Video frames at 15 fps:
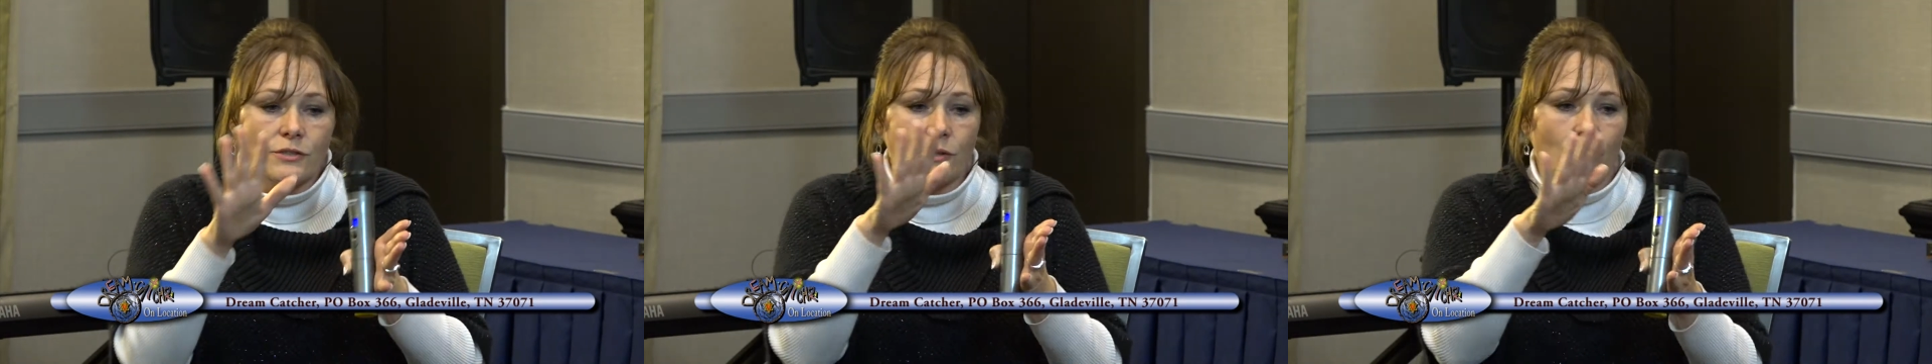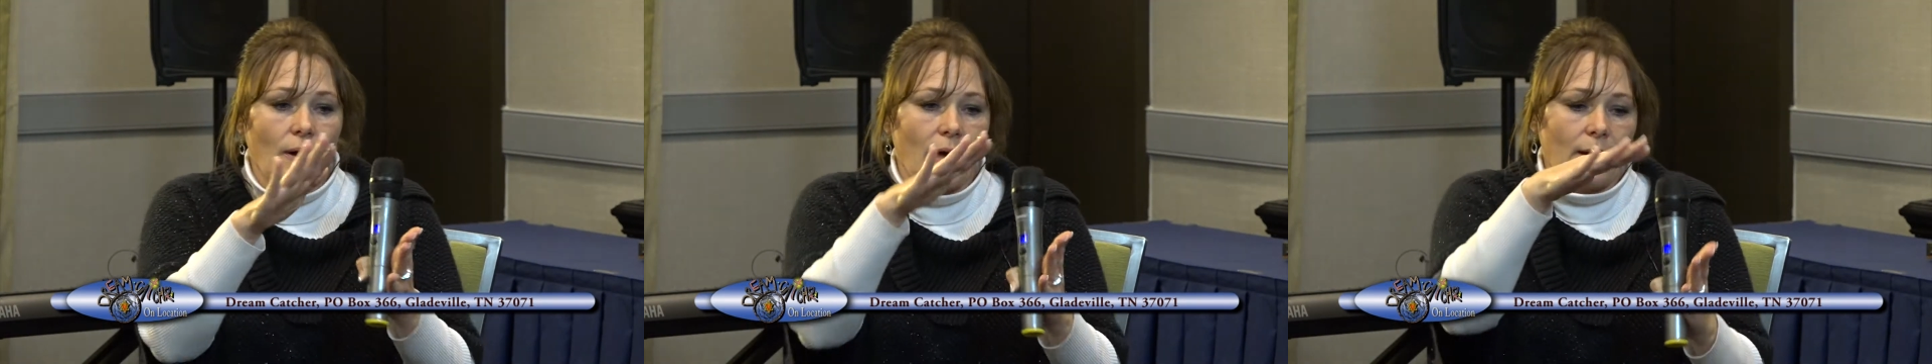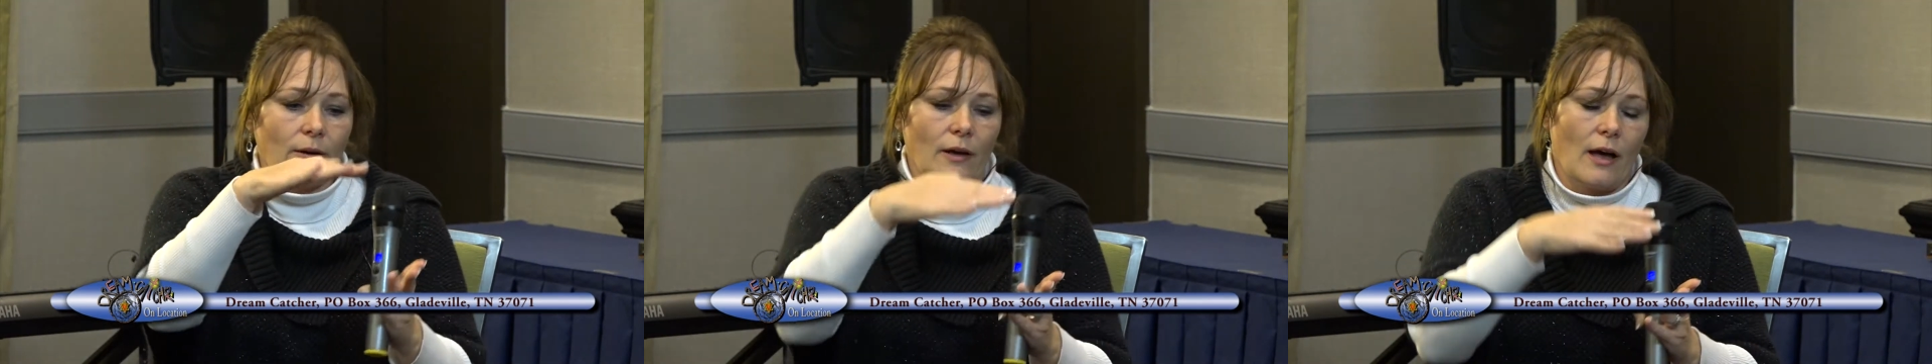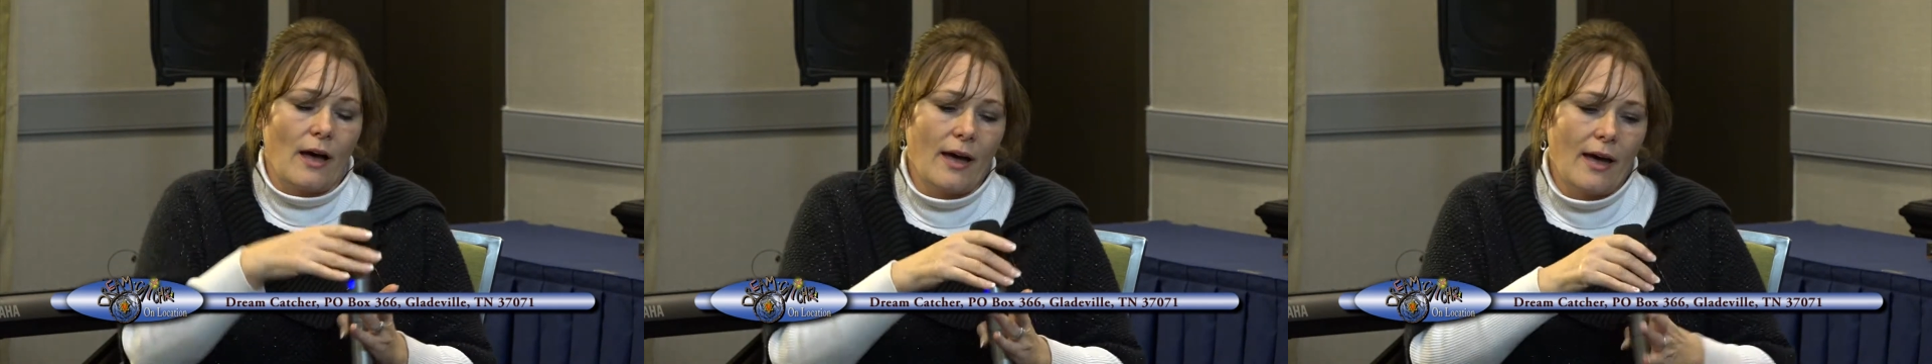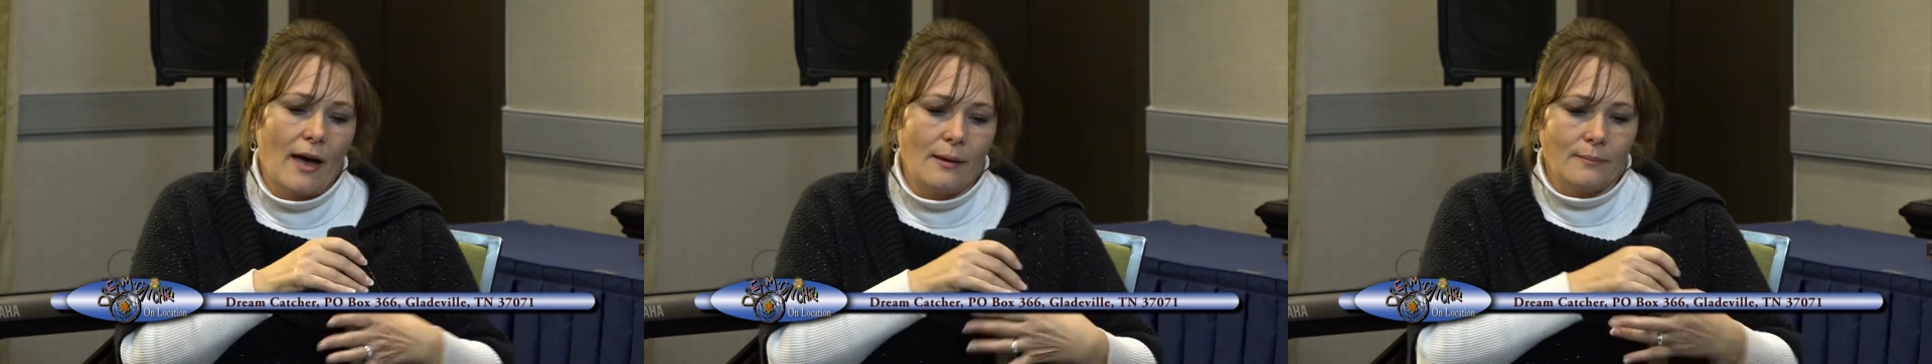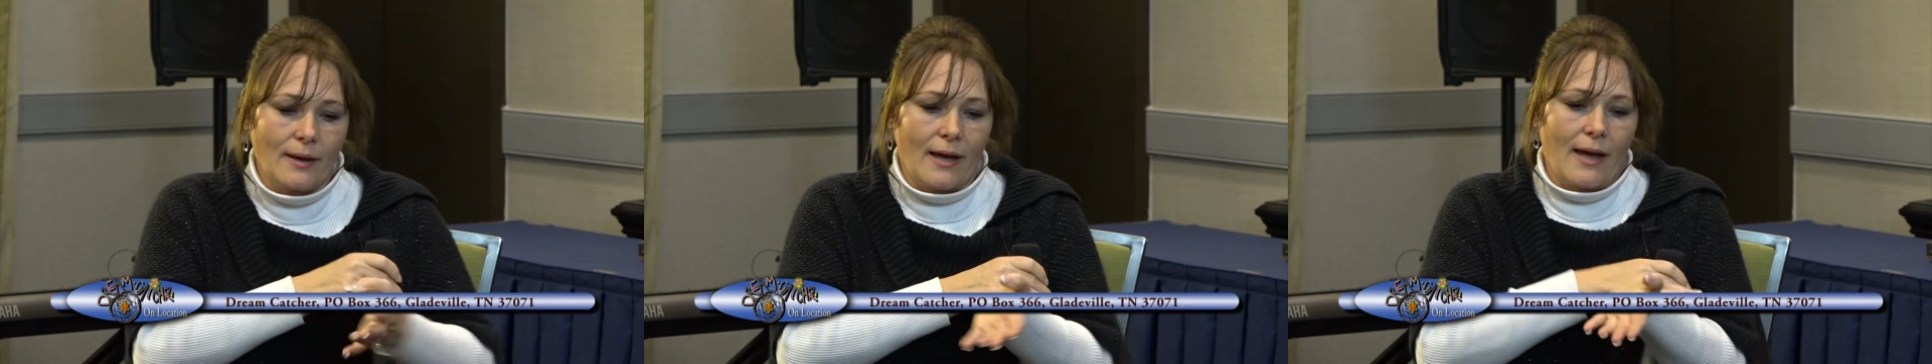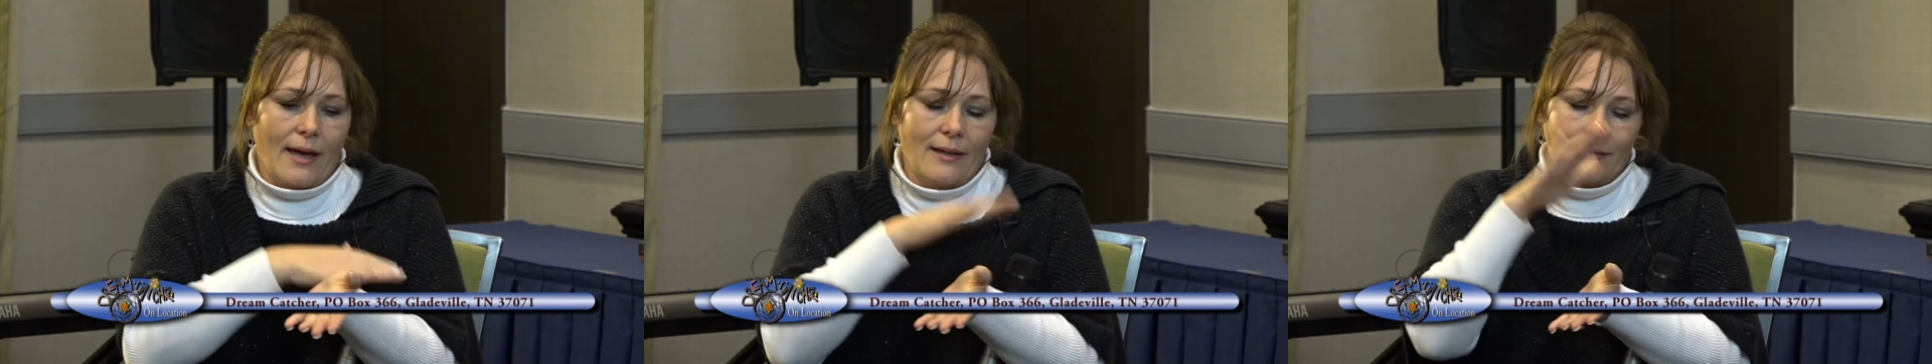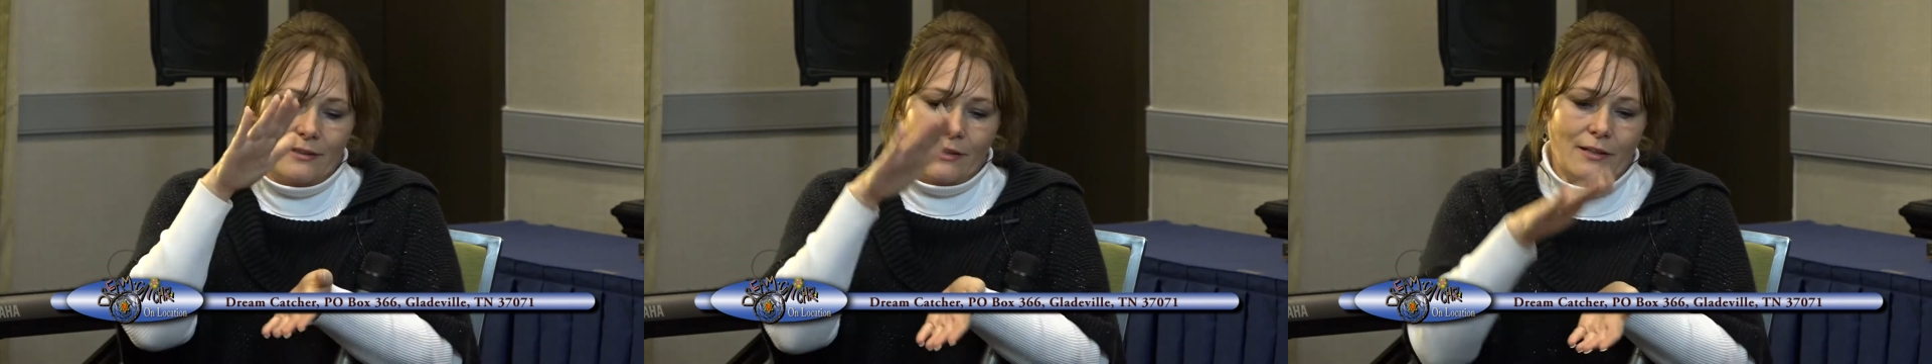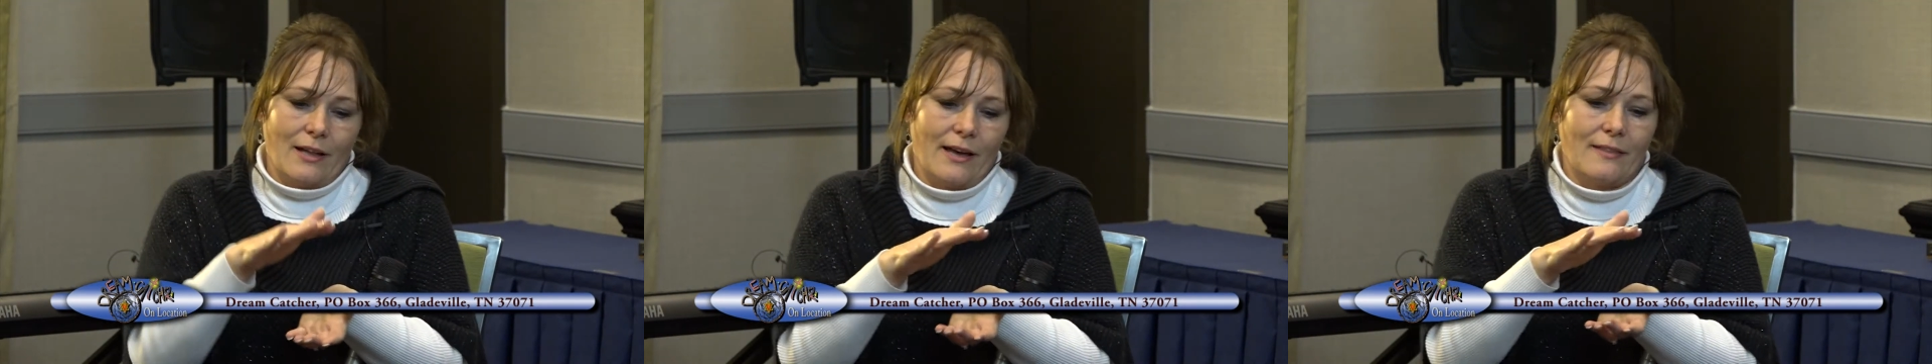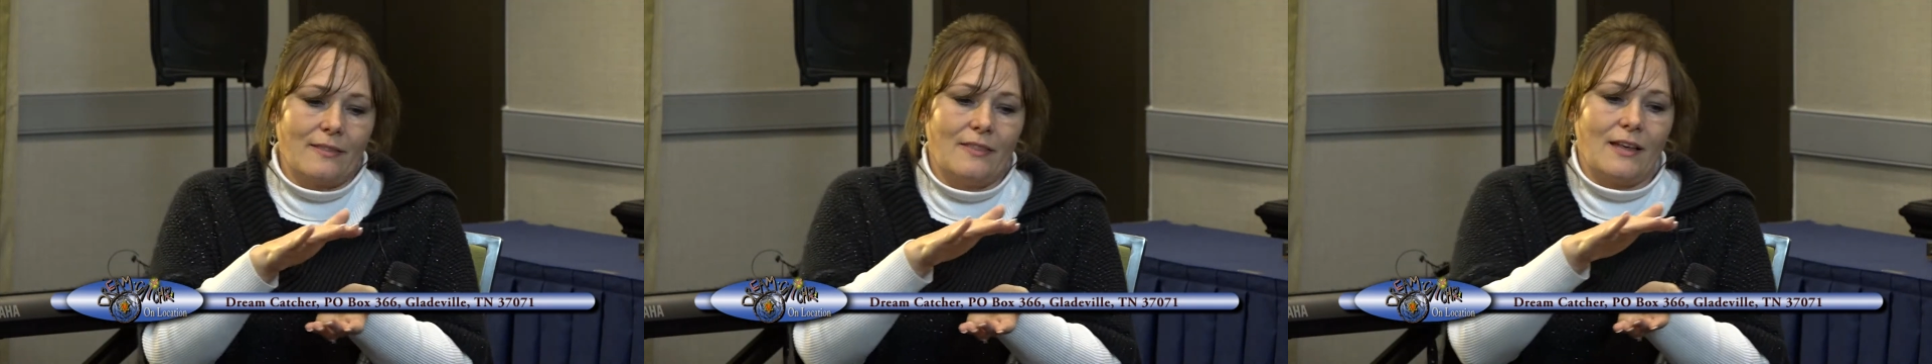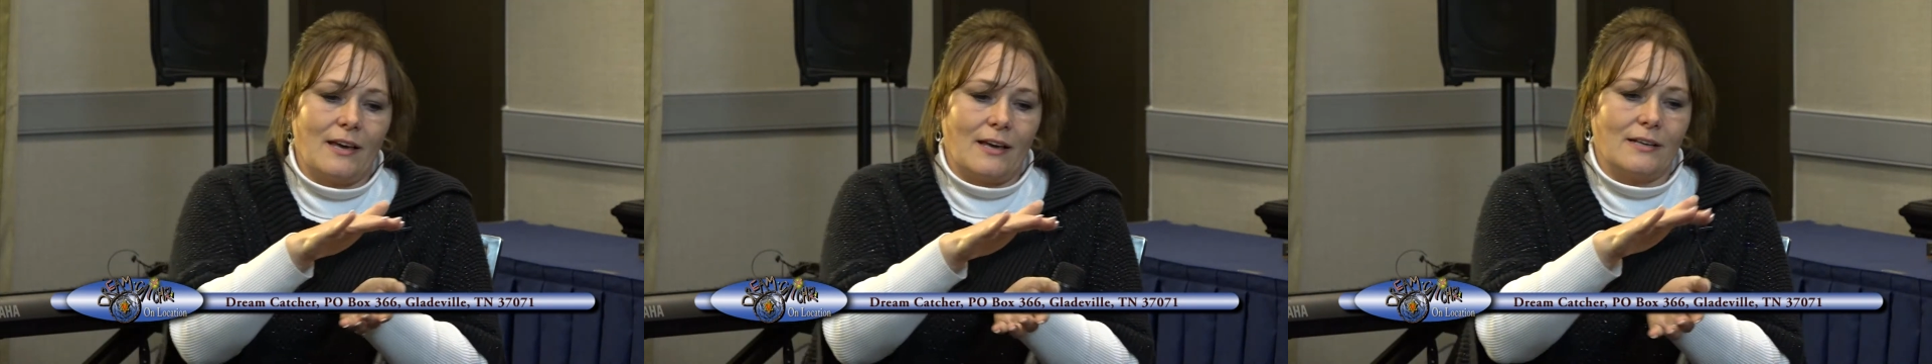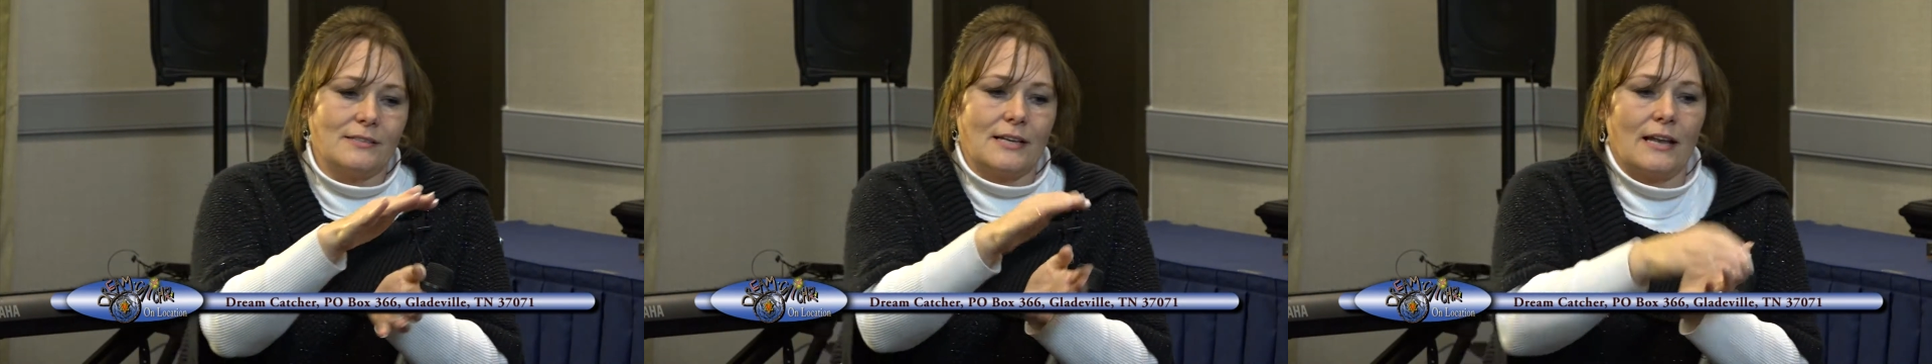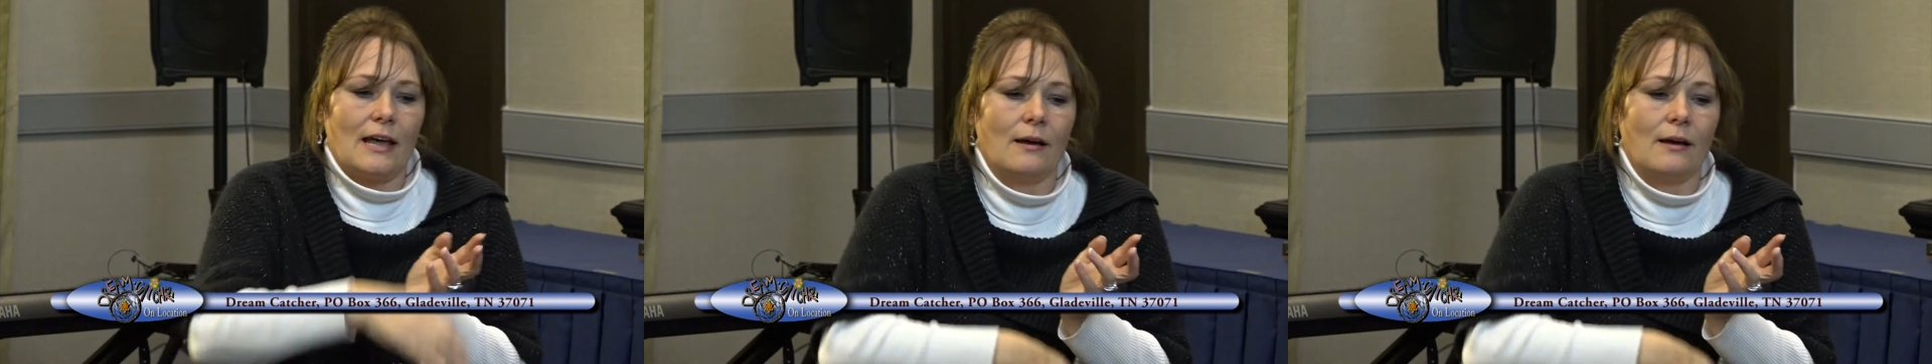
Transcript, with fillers: So I, I had my hand, you know, like this,